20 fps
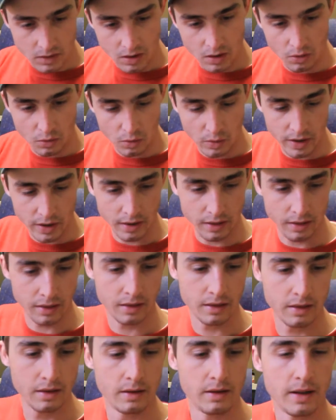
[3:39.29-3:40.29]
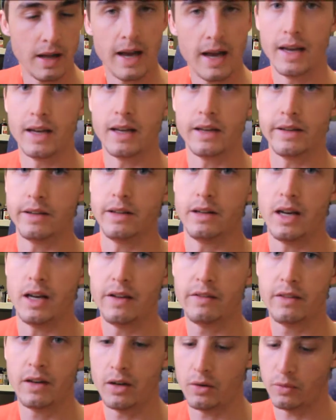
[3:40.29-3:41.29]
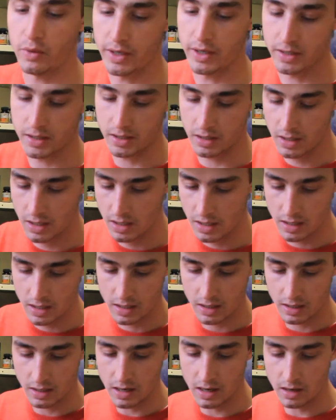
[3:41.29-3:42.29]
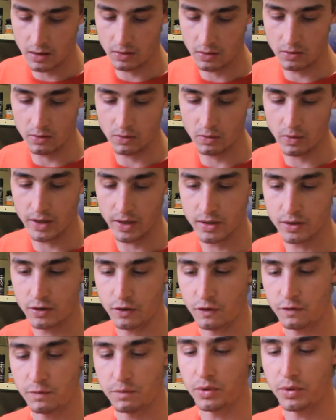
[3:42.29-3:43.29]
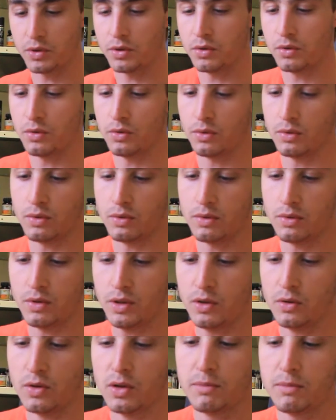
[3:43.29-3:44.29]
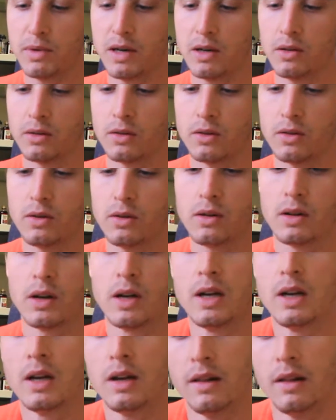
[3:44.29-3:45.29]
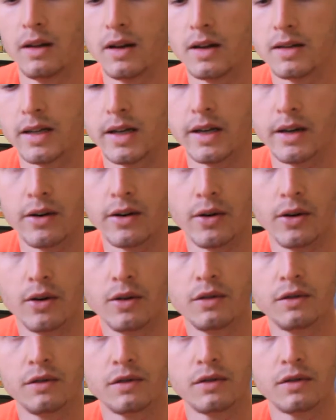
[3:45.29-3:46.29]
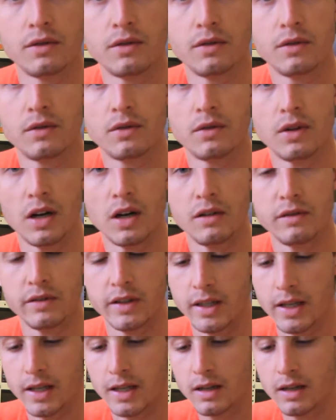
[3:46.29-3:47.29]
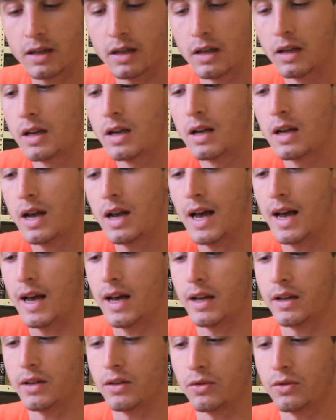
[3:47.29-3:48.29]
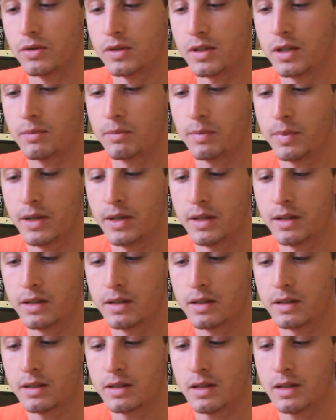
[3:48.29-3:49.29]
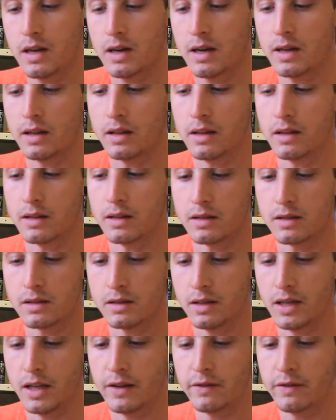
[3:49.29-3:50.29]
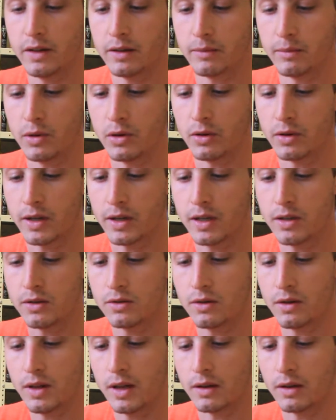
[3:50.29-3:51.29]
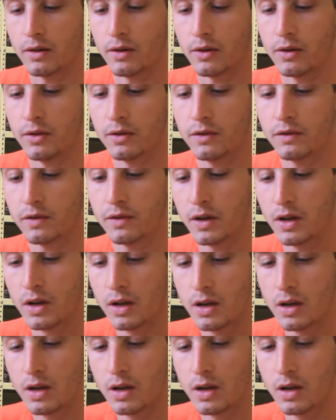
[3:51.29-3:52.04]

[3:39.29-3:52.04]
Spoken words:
with a leveling wedge. Now, once you've put your Unimount on, there's a groove over here, and you simply slide this leveling block into that groove